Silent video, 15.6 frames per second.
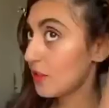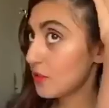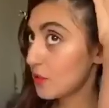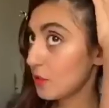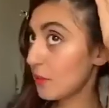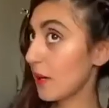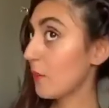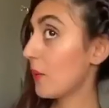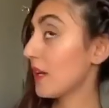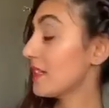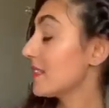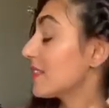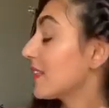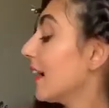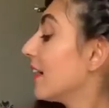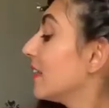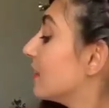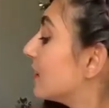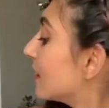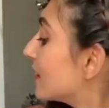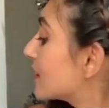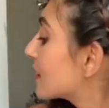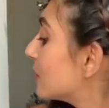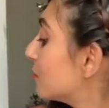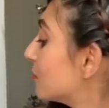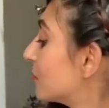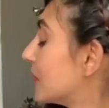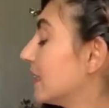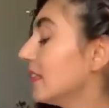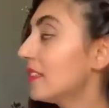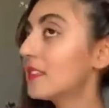So my one side is
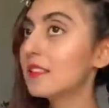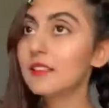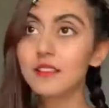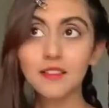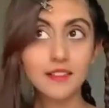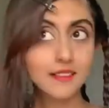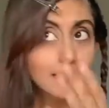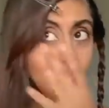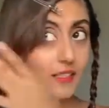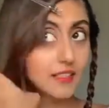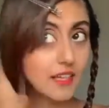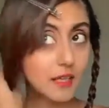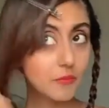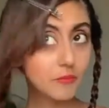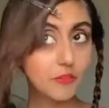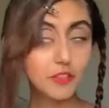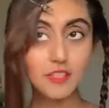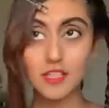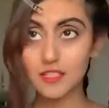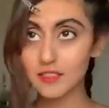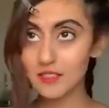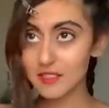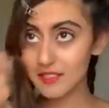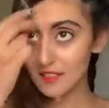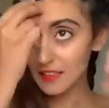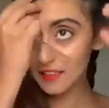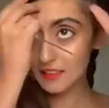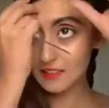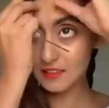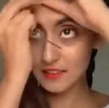complete. My time for the other side.